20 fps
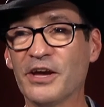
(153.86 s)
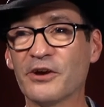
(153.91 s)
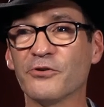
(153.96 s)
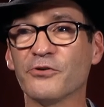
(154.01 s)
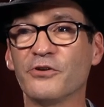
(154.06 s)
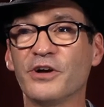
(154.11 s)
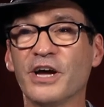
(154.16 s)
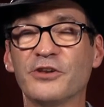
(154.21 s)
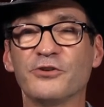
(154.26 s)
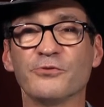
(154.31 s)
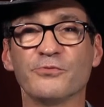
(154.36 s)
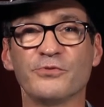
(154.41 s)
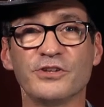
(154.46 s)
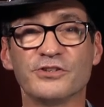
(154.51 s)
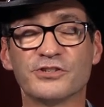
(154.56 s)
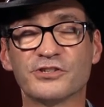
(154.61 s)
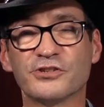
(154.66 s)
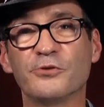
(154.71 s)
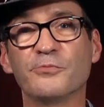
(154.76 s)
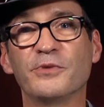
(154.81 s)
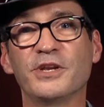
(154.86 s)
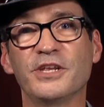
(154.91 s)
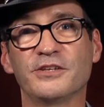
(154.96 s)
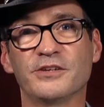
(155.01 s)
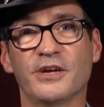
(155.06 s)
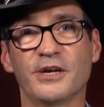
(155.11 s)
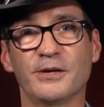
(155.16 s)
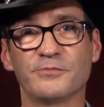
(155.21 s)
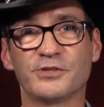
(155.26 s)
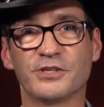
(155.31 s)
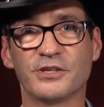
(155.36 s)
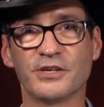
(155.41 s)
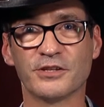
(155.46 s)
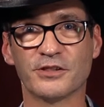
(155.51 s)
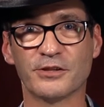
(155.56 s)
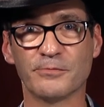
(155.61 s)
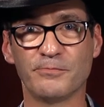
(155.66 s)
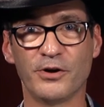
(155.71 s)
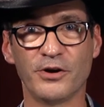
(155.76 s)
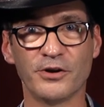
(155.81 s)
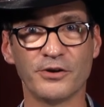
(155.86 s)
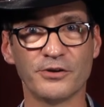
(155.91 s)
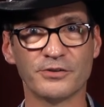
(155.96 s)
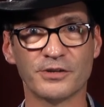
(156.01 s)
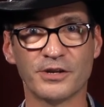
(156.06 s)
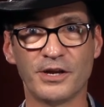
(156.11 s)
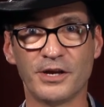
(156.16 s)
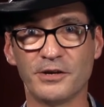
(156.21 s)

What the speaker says: that girl had to read so many times to get the part.